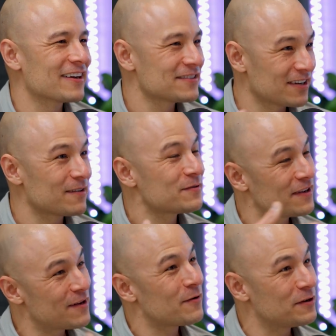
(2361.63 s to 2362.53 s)
Instead of
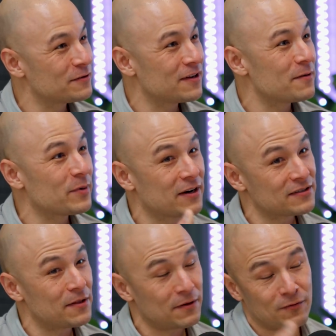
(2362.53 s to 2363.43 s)
saying what you said,
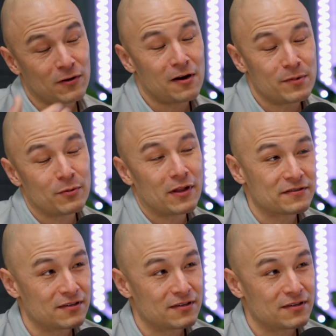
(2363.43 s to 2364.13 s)
because I think for a lot of people that's